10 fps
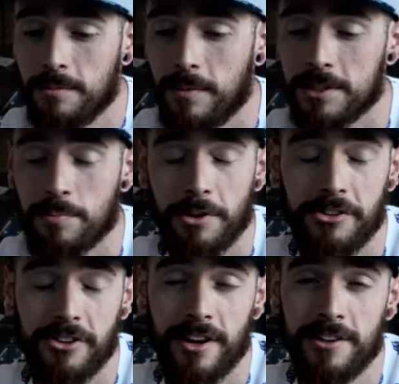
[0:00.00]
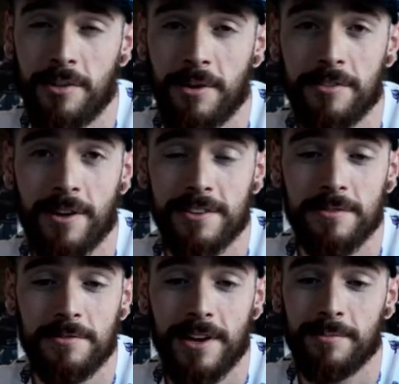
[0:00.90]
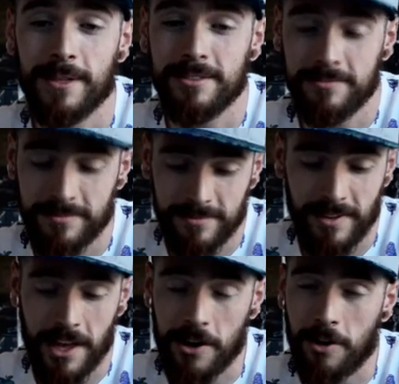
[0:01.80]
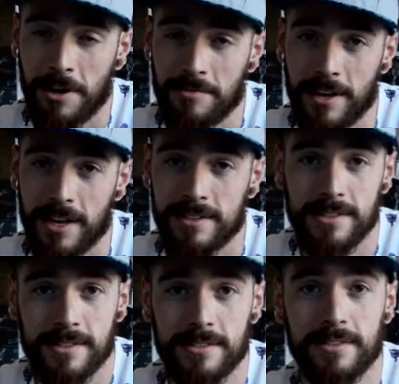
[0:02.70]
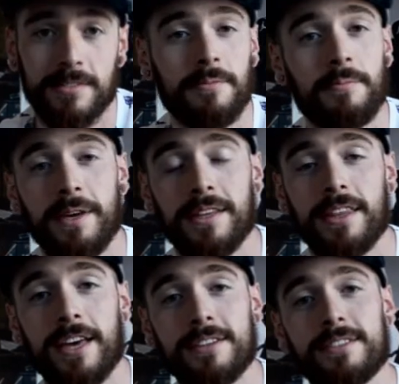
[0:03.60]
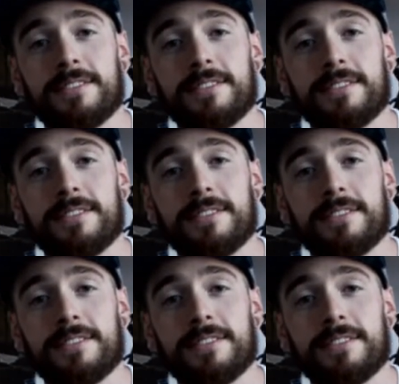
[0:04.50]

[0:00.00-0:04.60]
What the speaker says: Much appreciated to all my friends and family and all my fans. Big thanks.